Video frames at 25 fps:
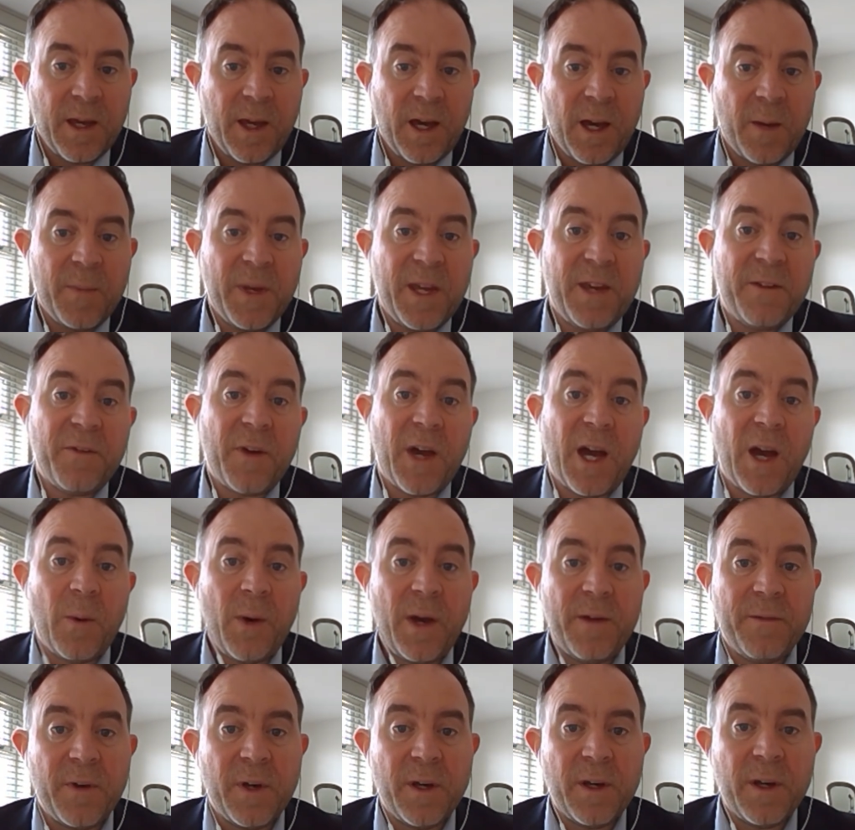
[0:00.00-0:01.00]
Um, if,
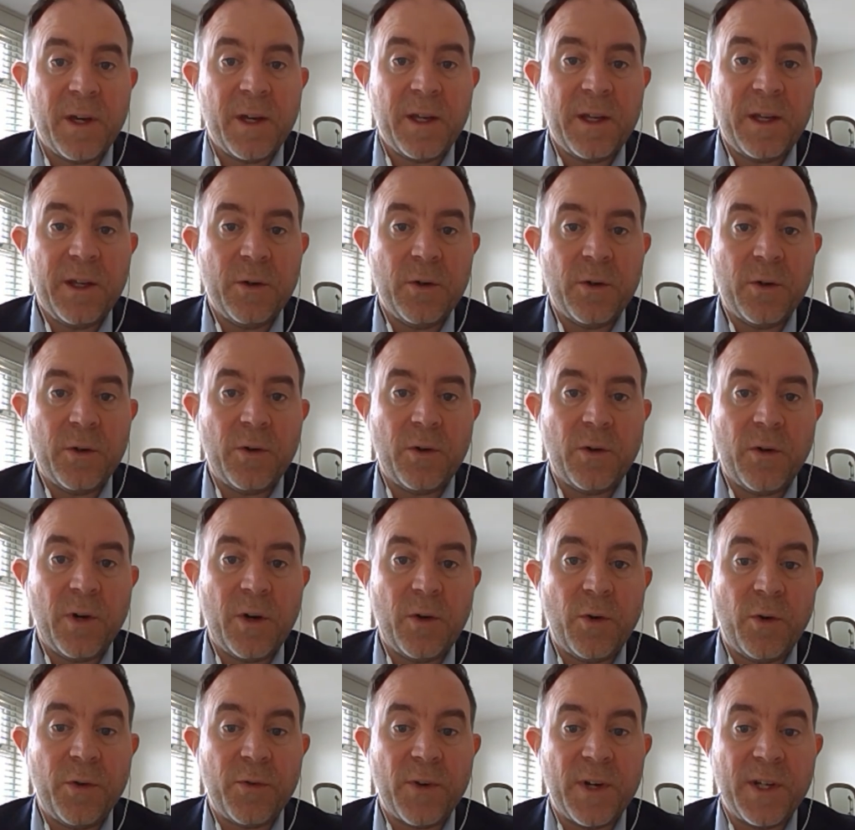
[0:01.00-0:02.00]
however, your
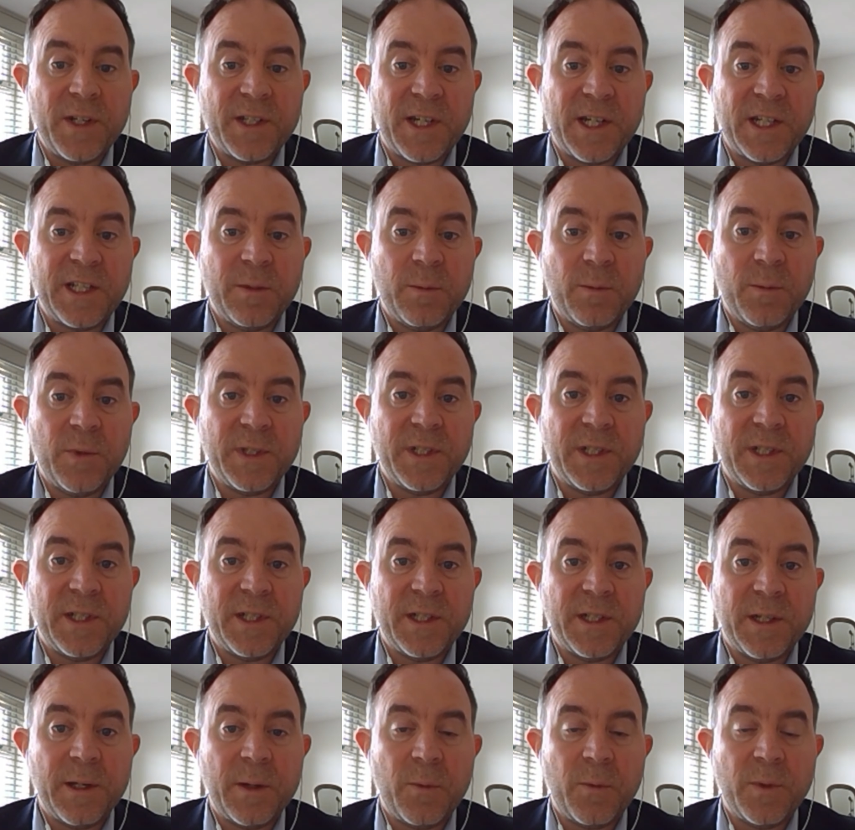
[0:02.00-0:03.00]
authorization was in
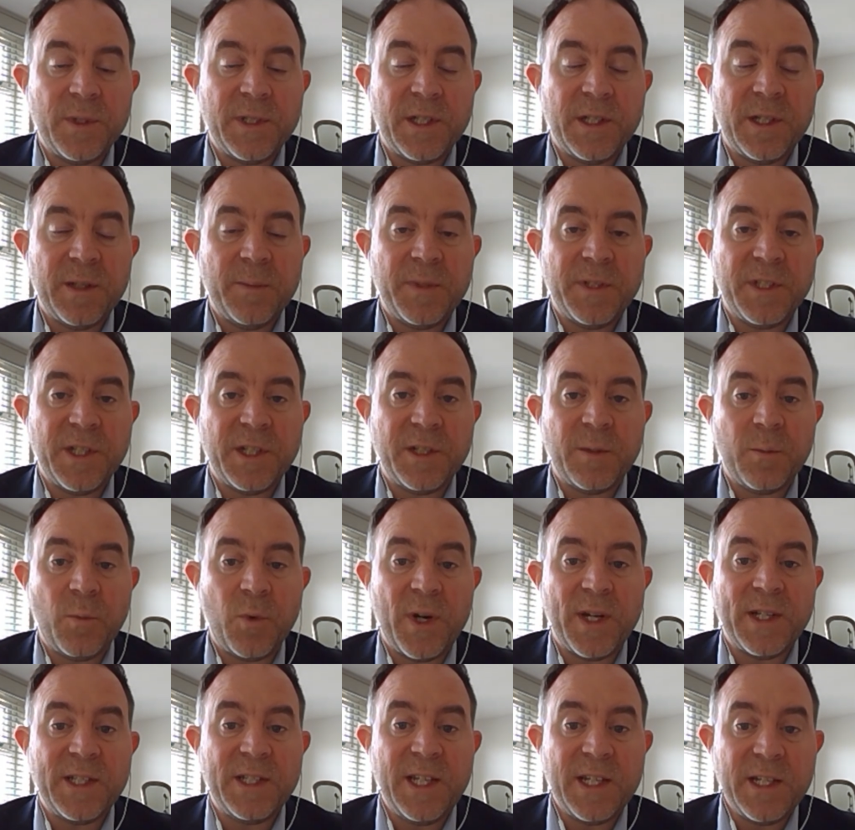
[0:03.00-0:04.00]
the, was in the position
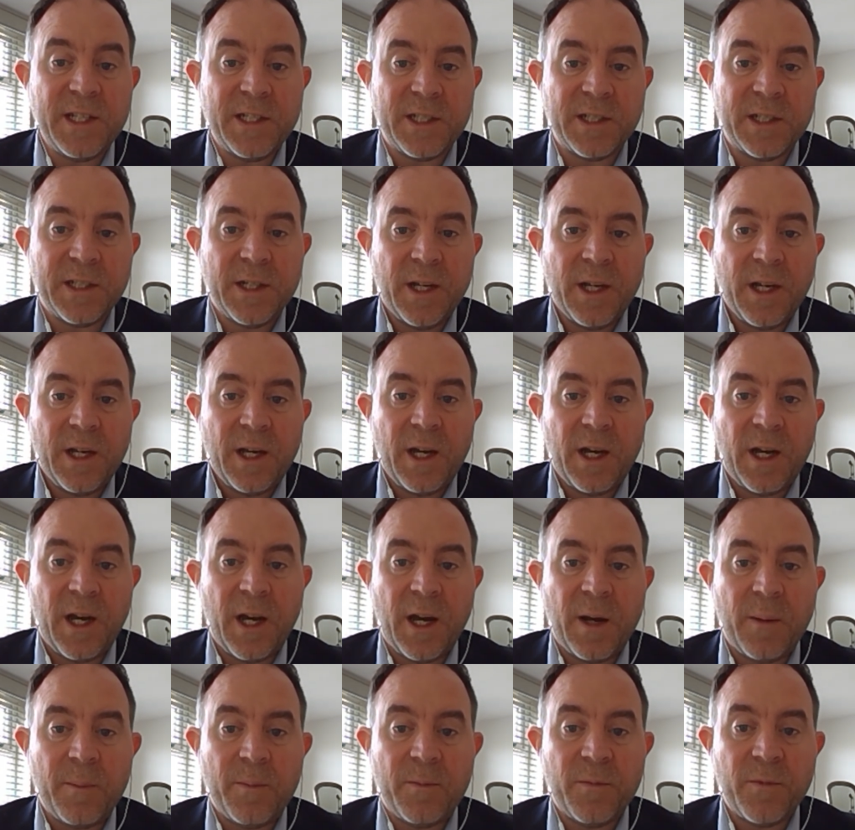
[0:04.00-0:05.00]
where it didn't
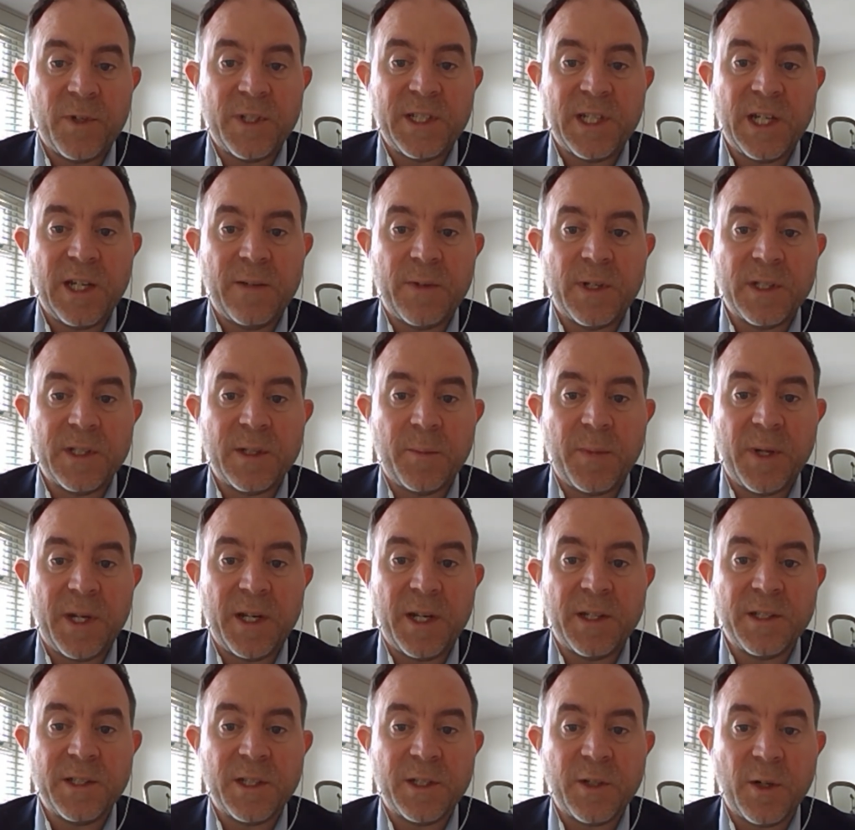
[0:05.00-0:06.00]
um, receive its
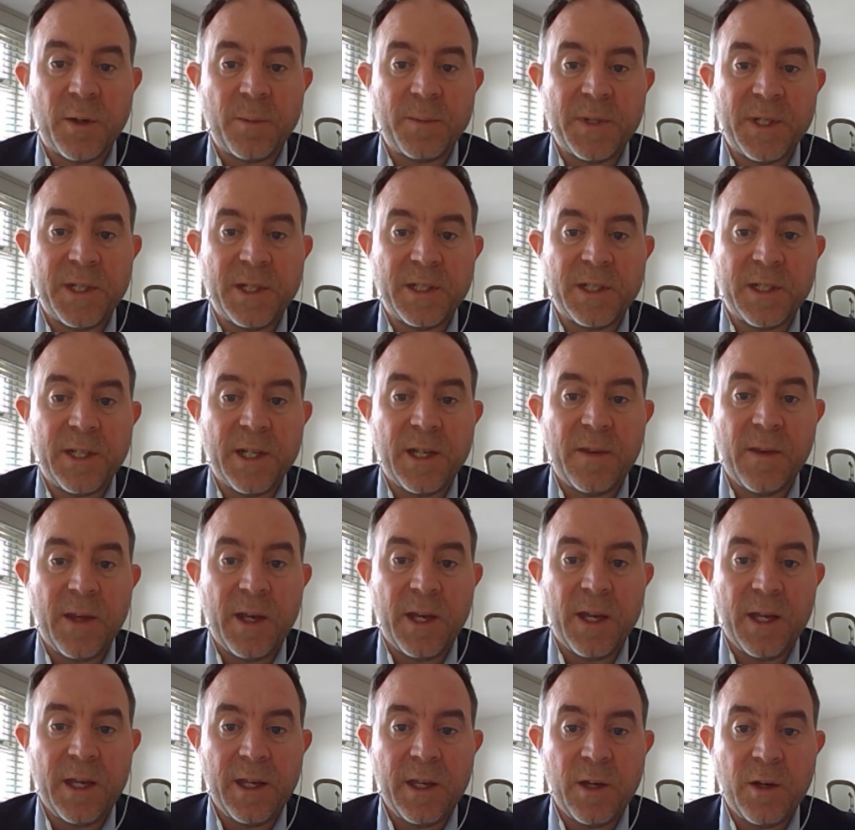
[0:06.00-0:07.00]
opinions adopted in
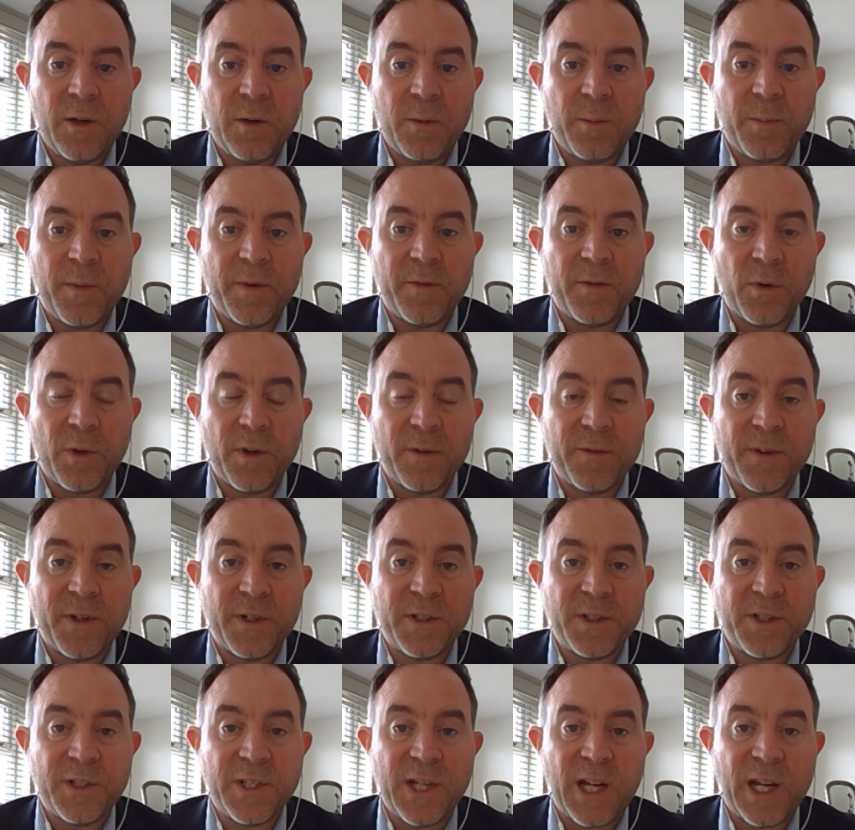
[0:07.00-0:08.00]
the E U before the
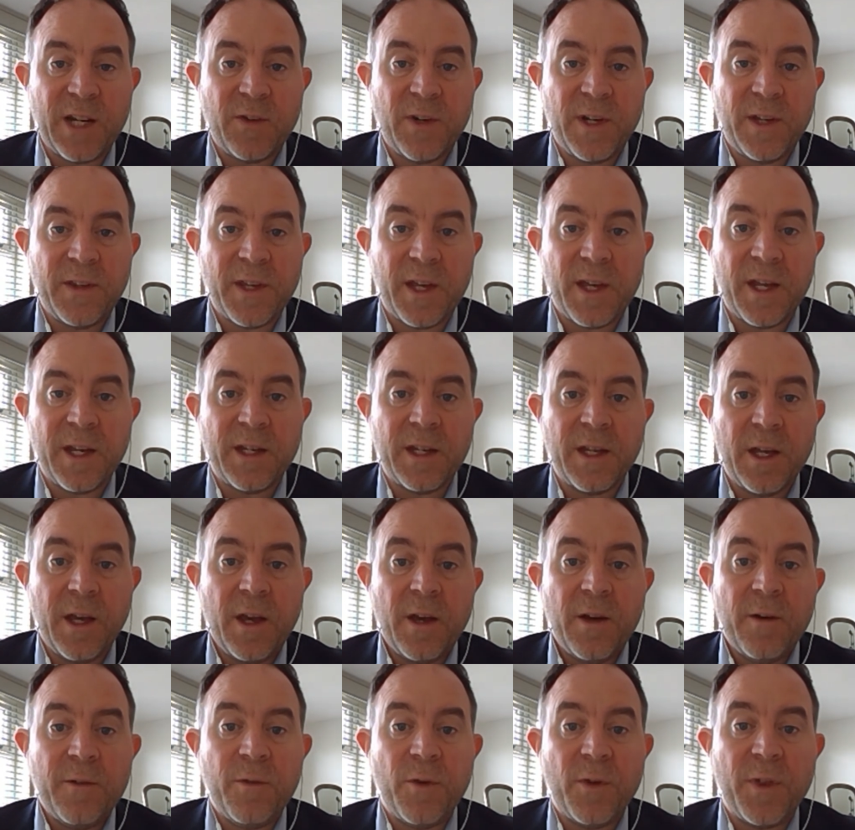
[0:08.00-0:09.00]
first of January, then
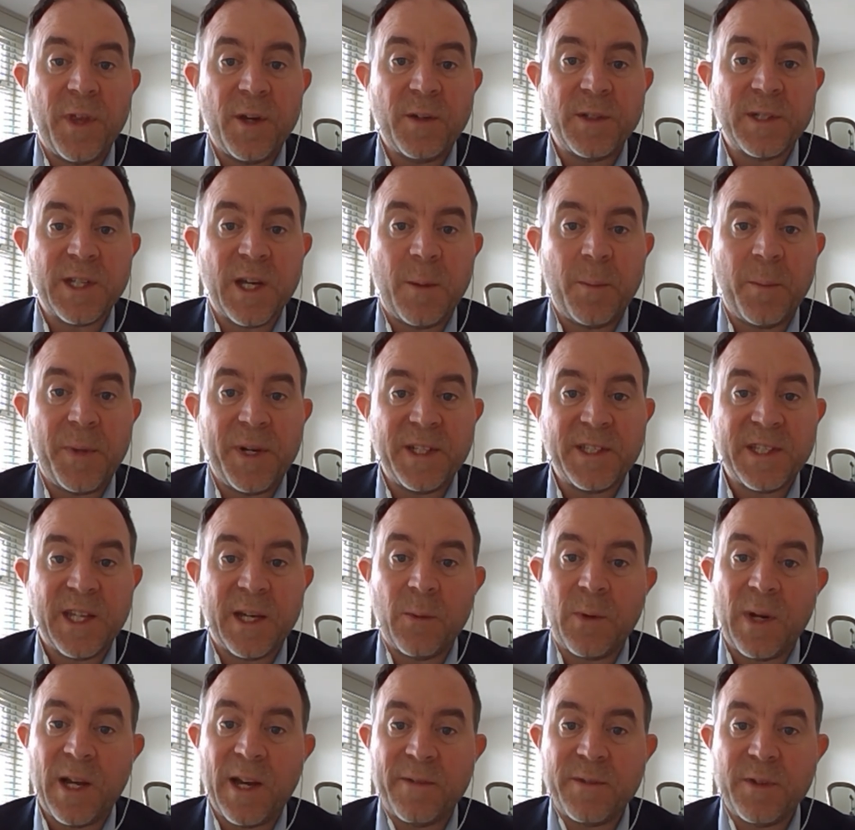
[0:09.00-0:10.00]
for those companies, they
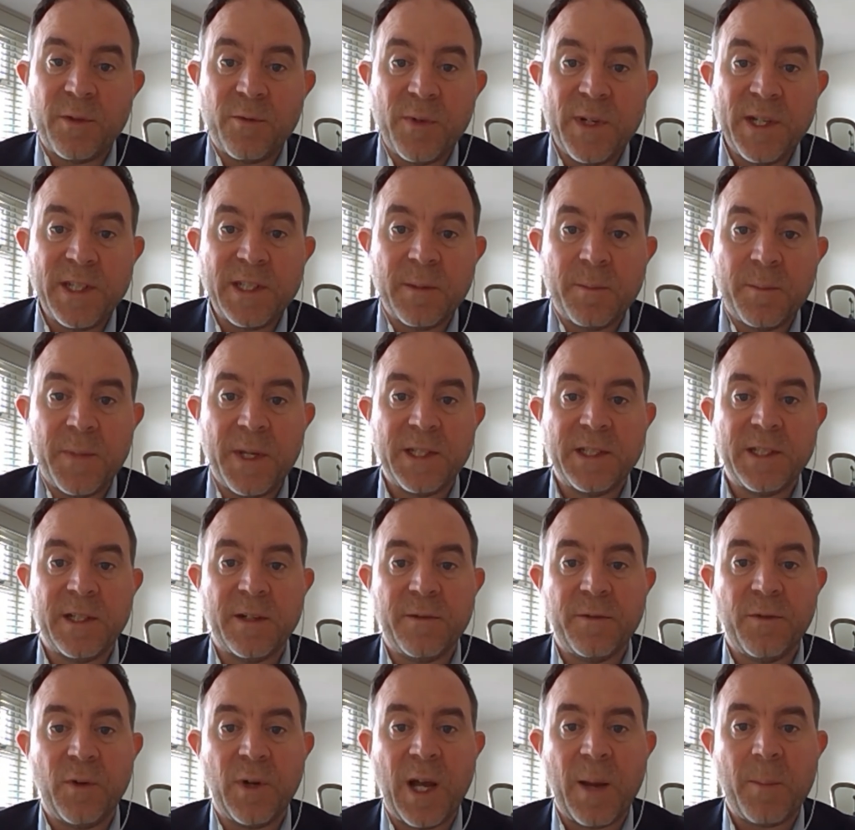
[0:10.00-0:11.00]
will have to resubmit
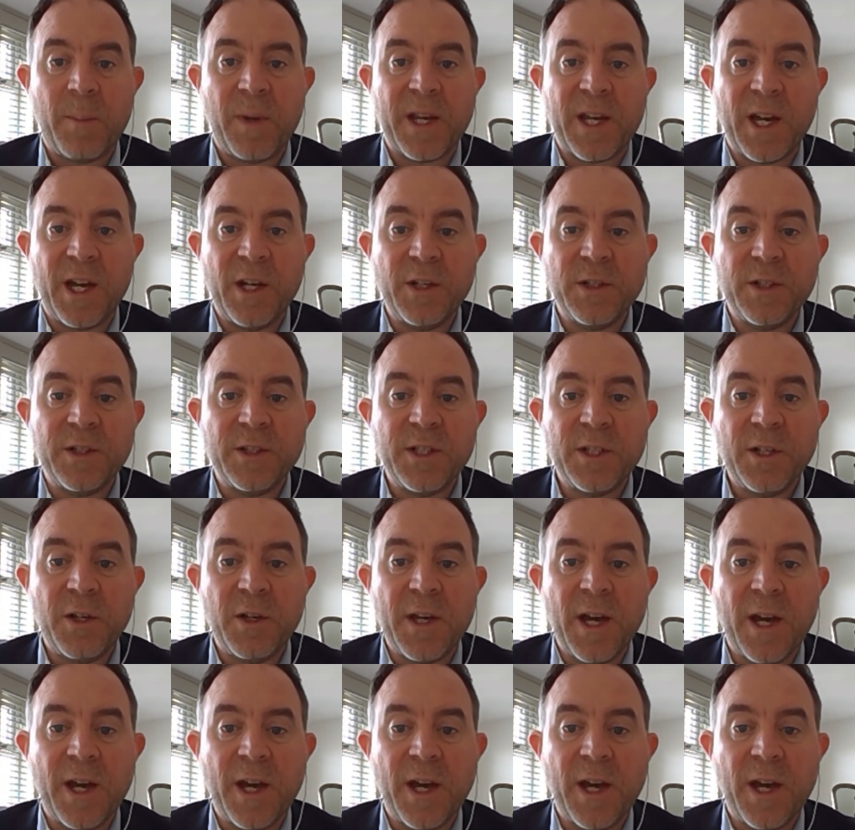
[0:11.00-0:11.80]
a full application to U